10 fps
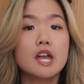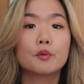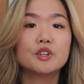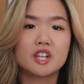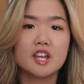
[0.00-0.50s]
in
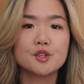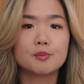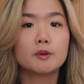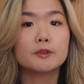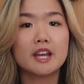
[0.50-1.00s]
which case you
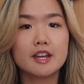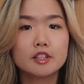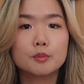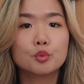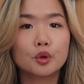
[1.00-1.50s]
probably
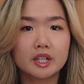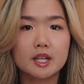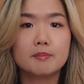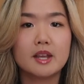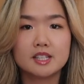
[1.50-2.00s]
end up
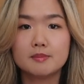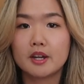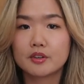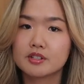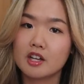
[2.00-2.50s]
working mainly
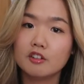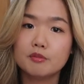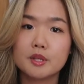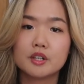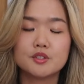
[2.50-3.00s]
by yourself
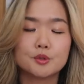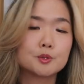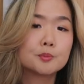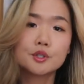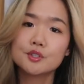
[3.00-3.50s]
because you
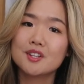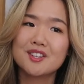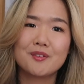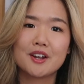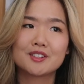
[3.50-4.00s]
report to the
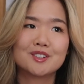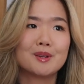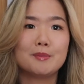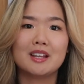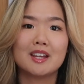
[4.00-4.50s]
director
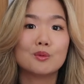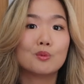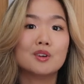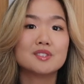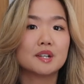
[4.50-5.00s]
maybe like
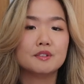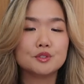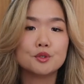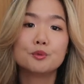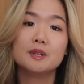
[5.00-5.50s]
once every
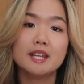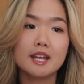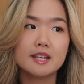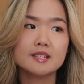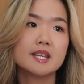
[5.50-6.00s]
2-3
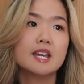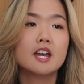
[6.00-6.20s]
days,